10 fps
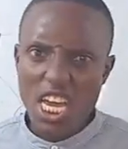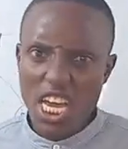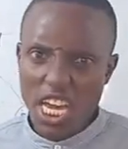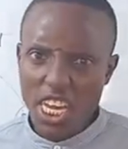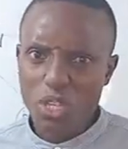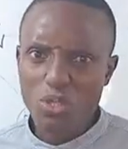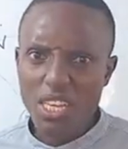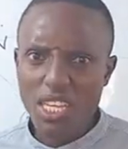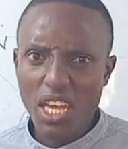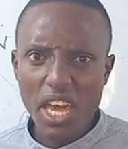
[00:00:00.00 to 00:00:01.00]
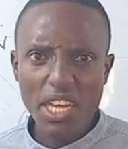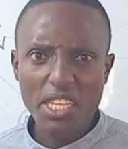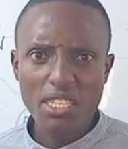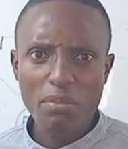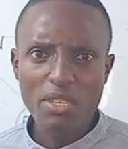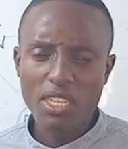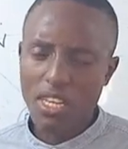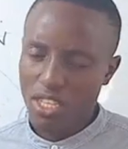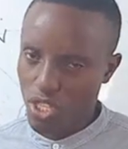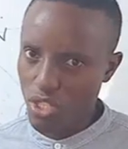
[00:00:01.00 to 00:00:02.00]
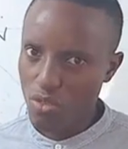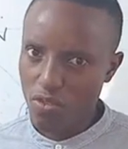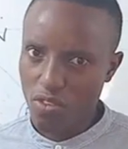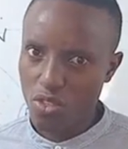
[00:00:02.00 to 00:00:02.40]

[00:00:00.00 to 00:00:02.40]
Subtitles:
electrons at high temperature tends to